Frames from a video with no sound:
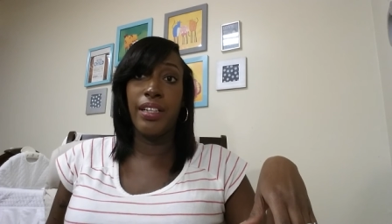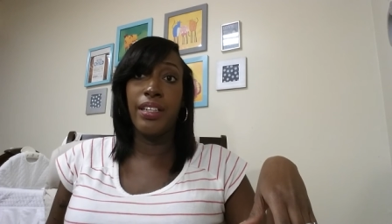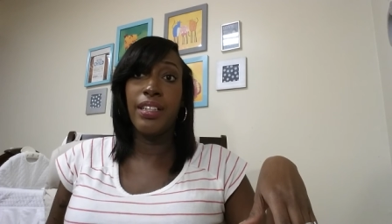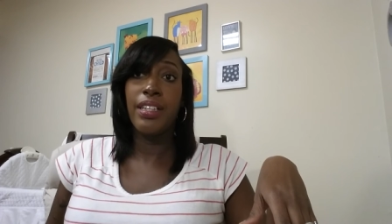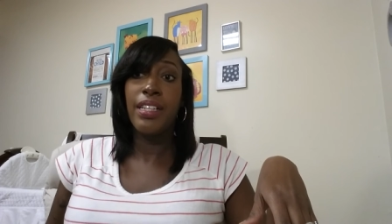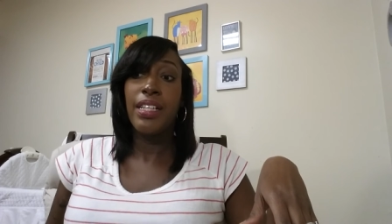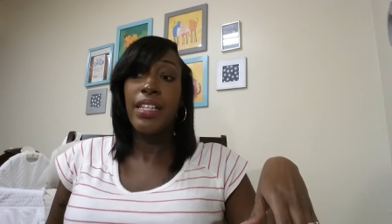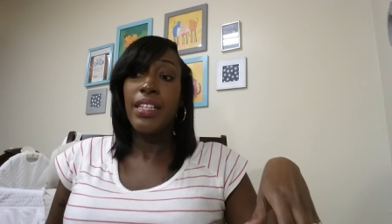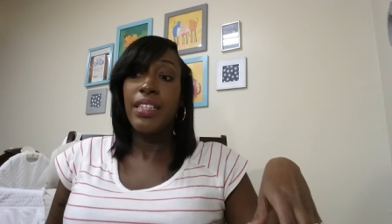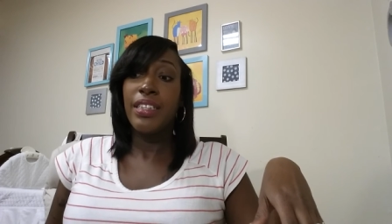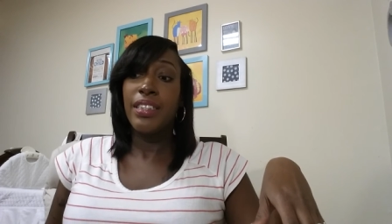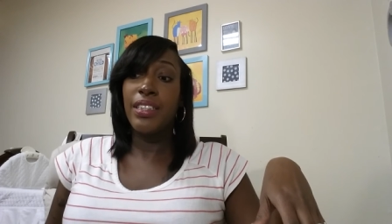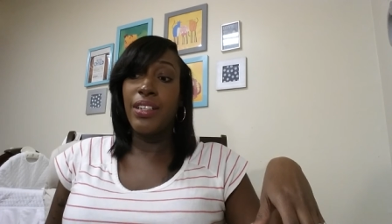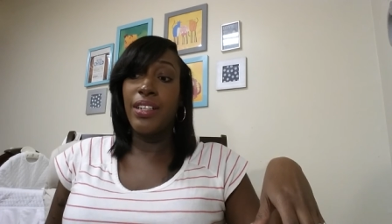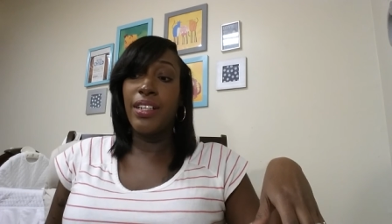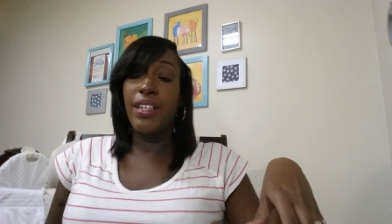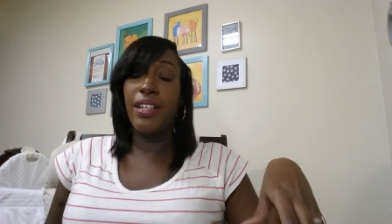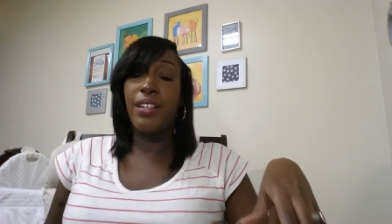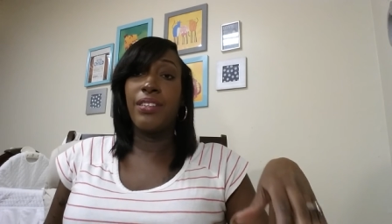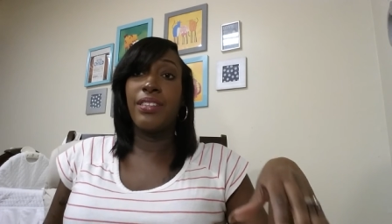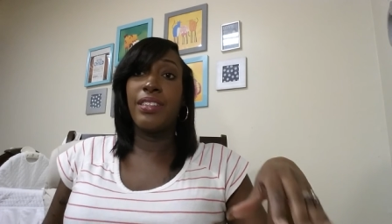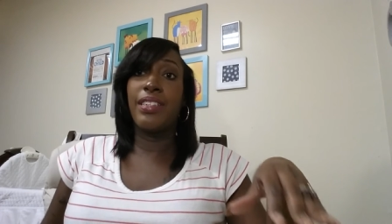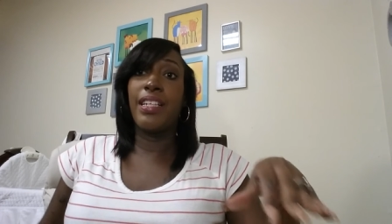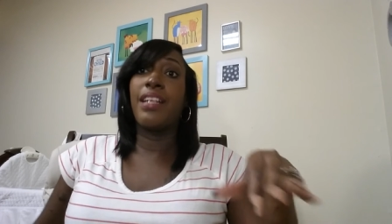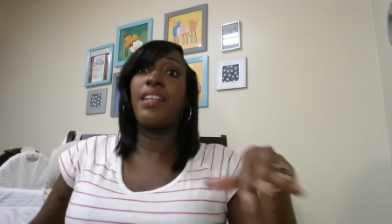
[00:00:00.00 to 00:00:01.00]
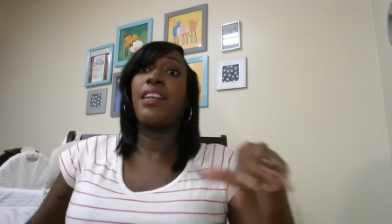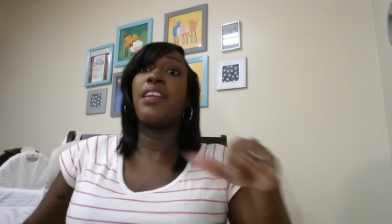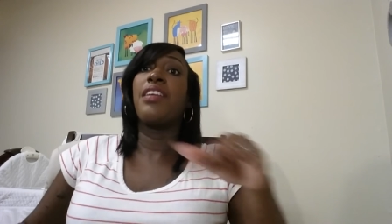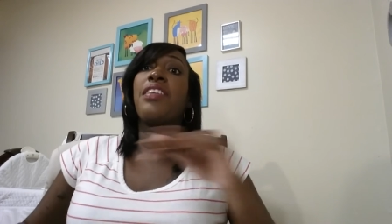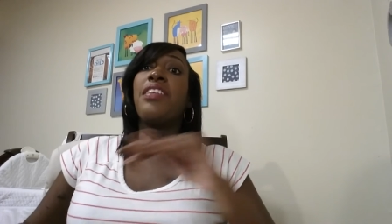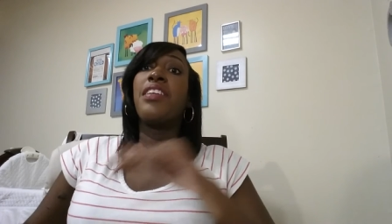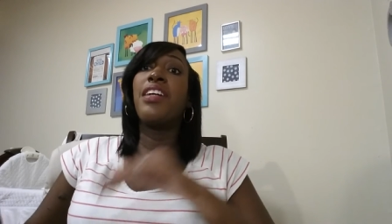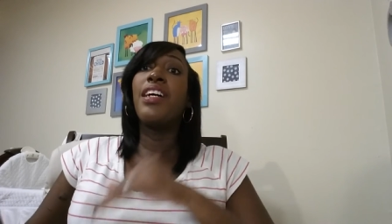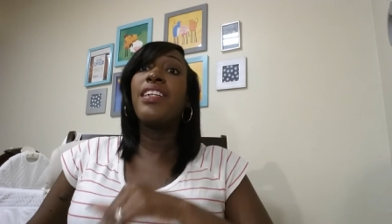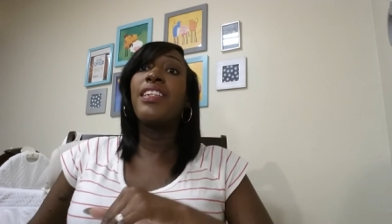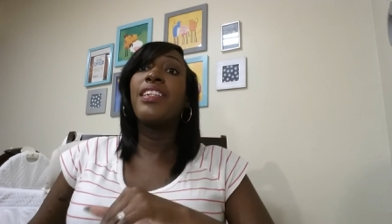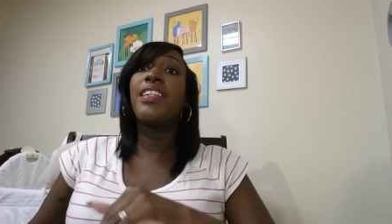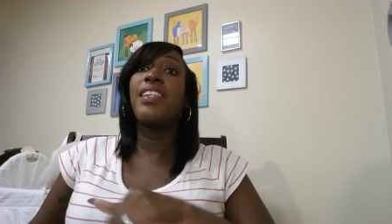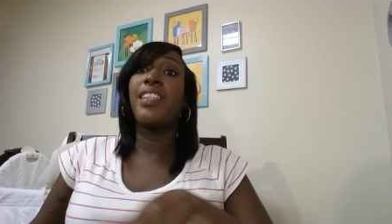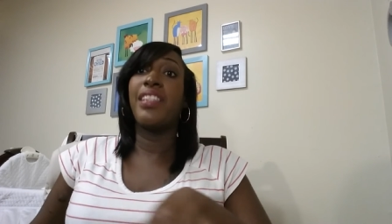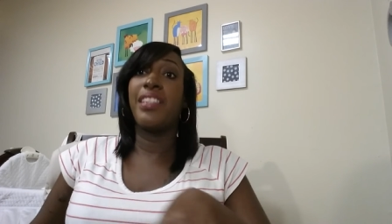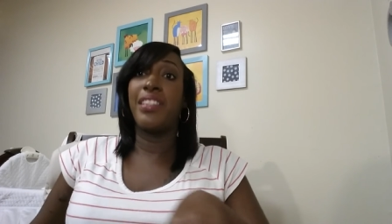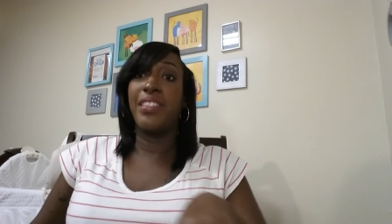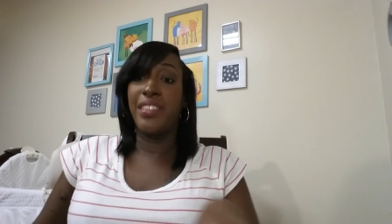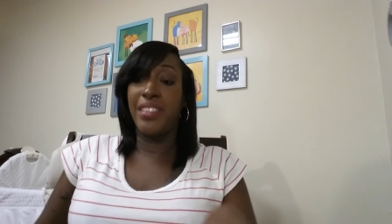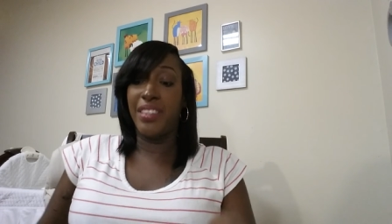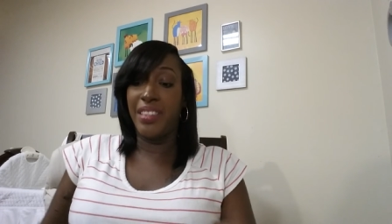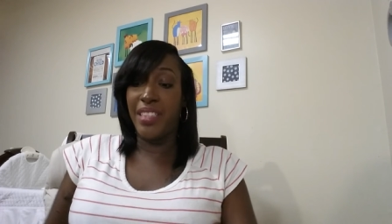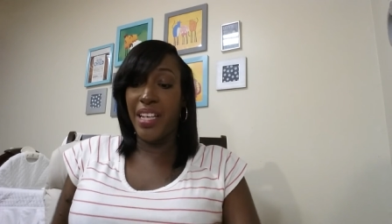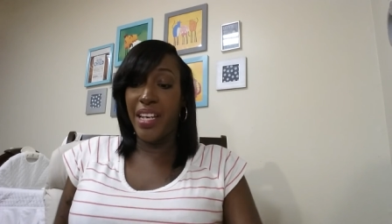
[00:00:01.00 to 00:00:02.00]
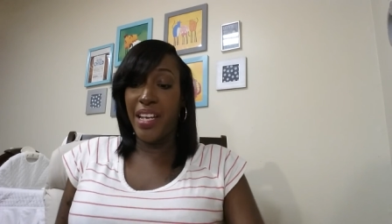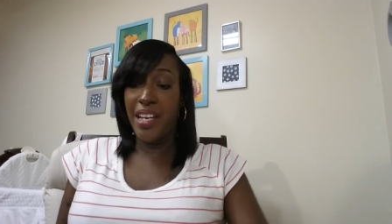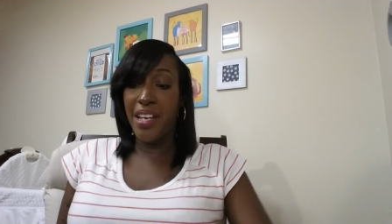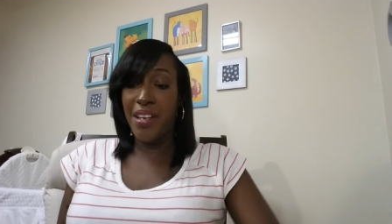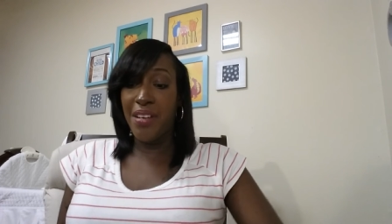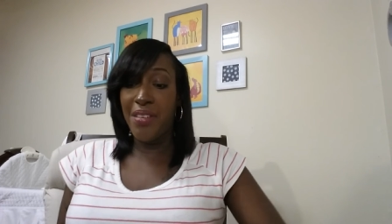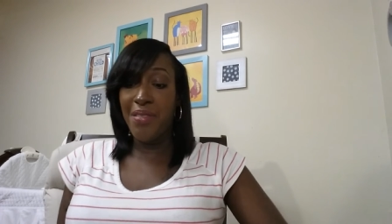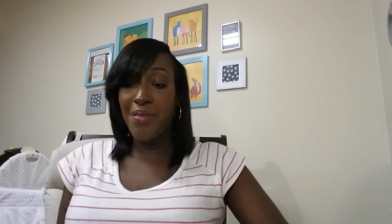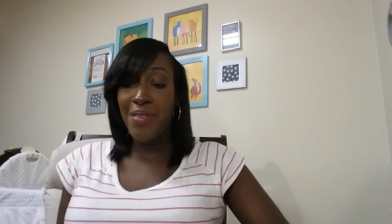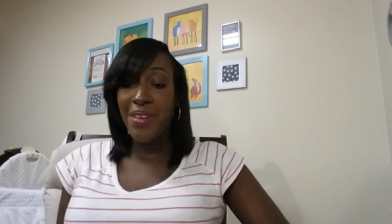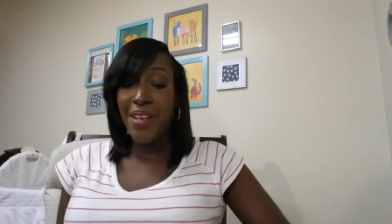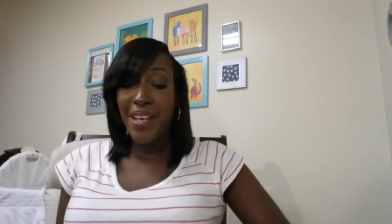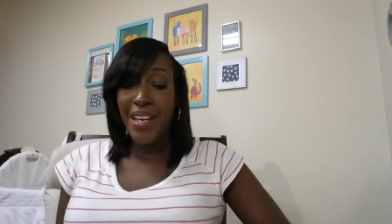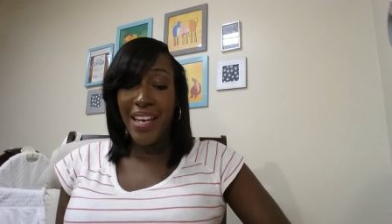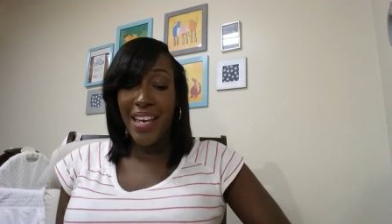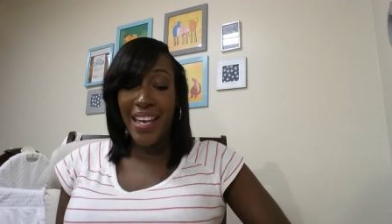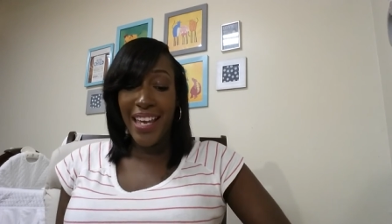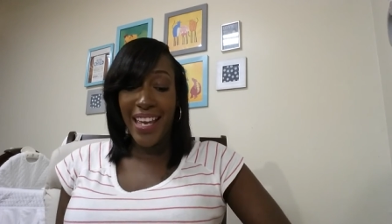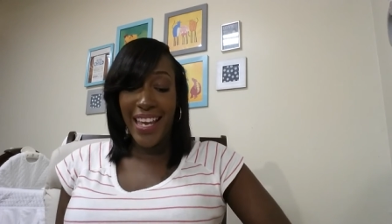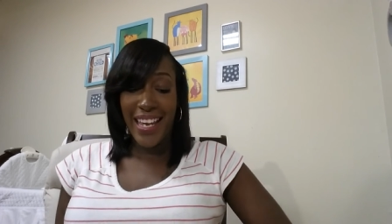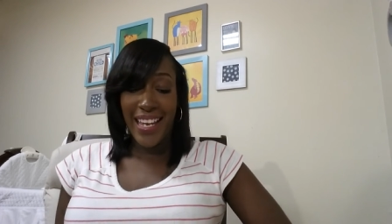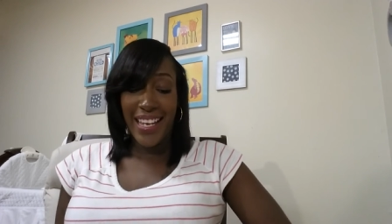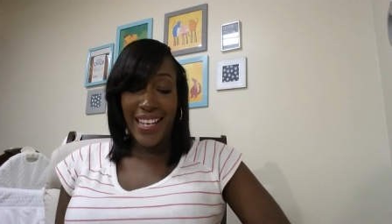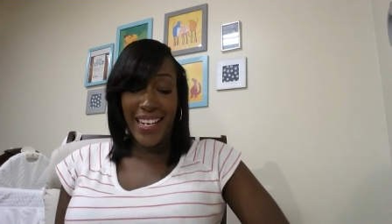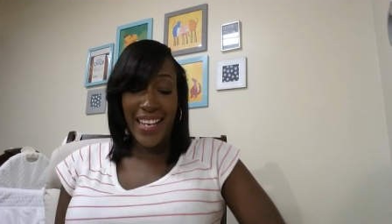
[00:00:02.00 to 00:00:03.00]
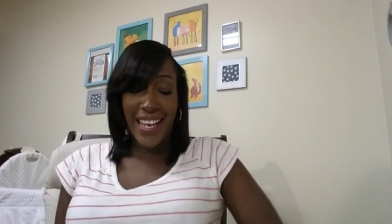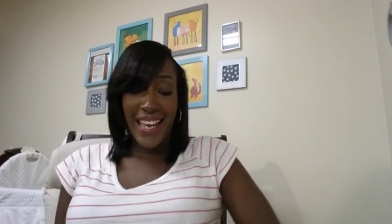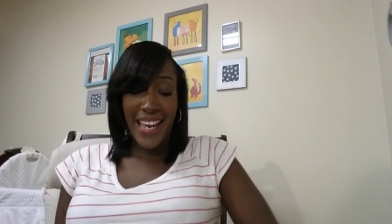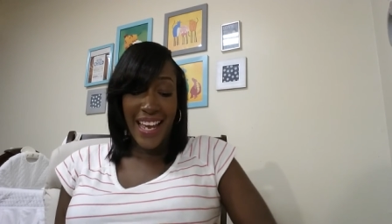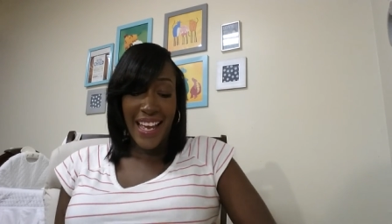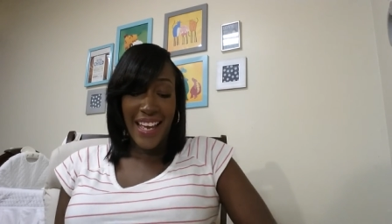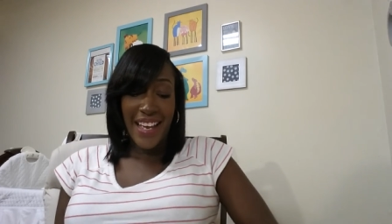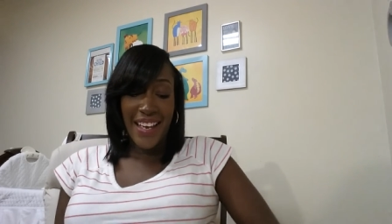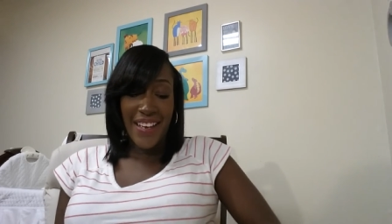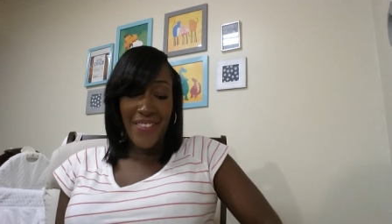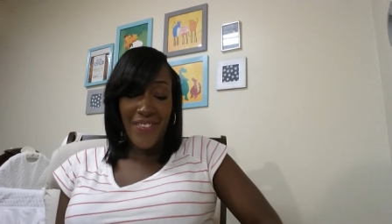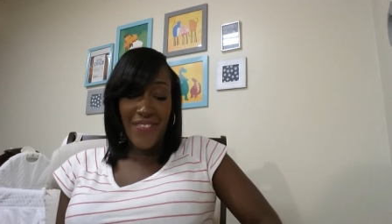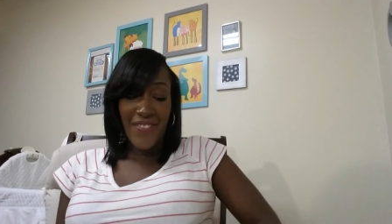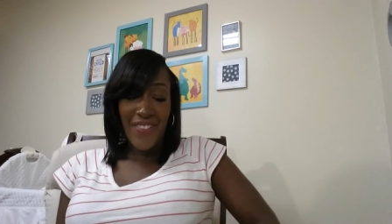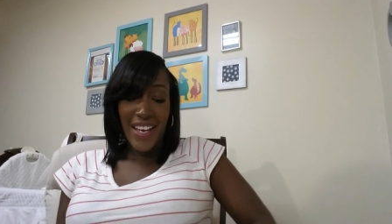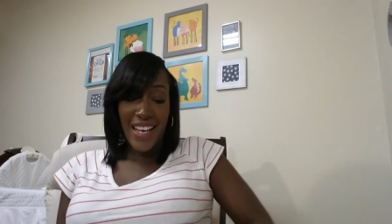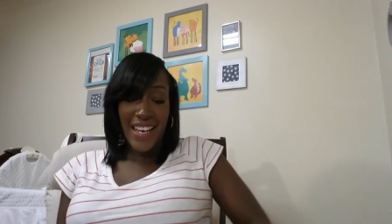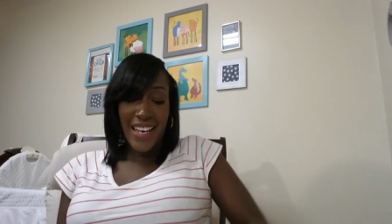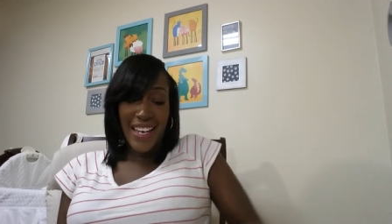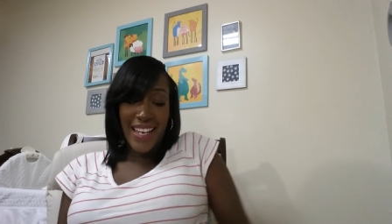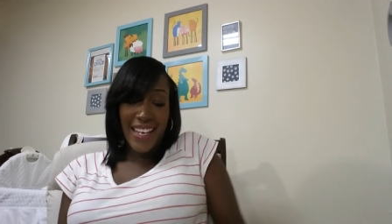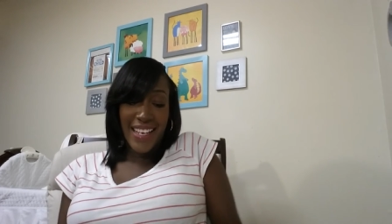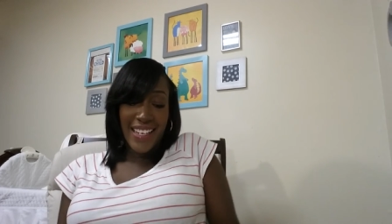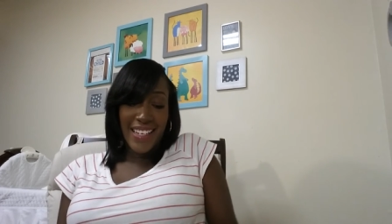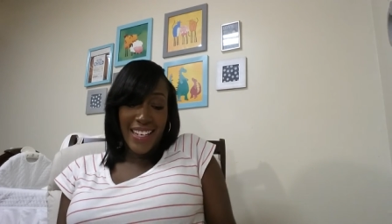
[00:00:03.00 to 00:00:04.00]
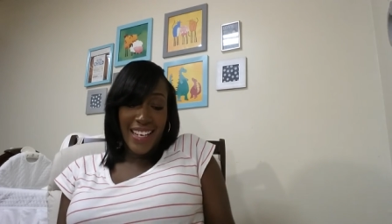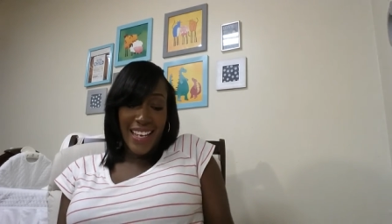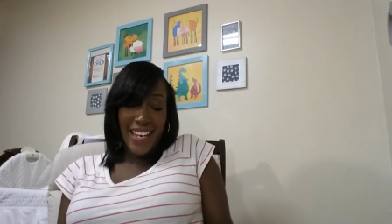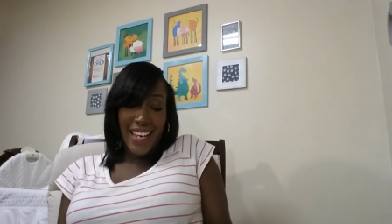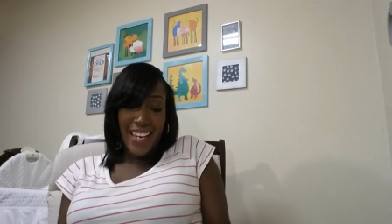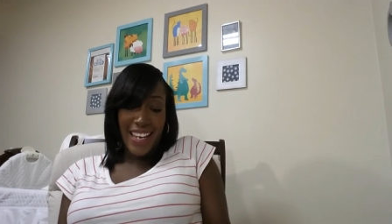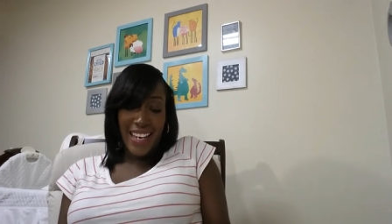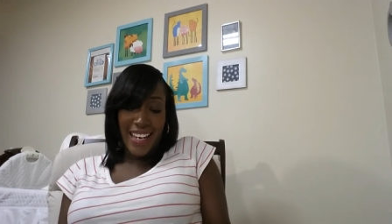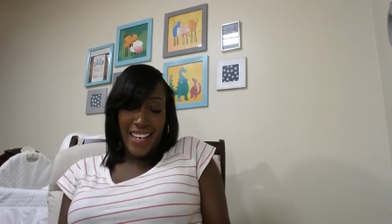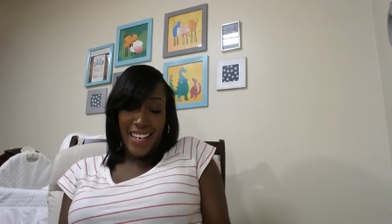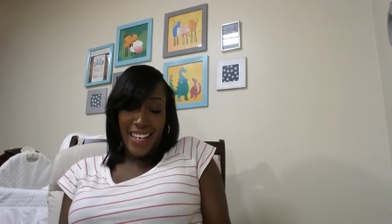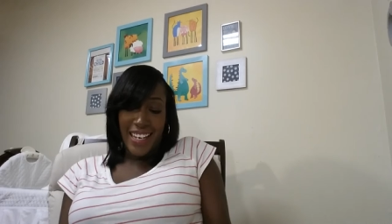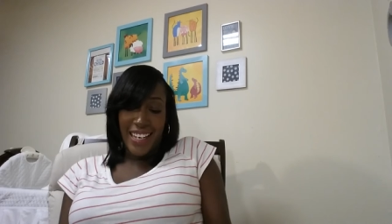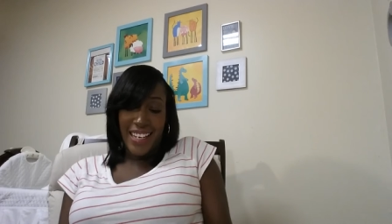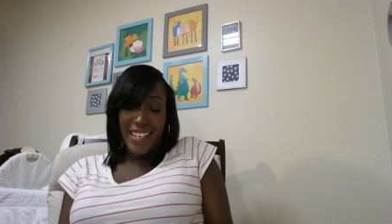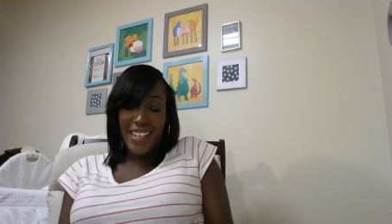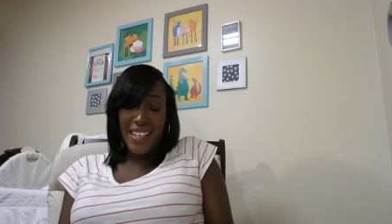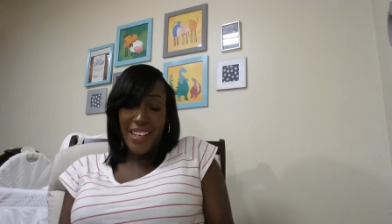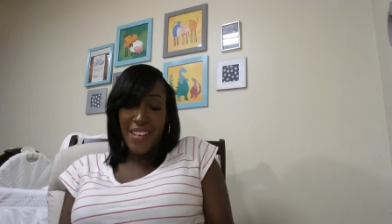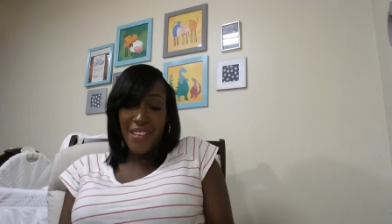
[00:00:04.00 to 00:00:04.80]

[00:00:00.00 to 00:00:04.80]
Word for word: So I go down another clearance aisle and I find a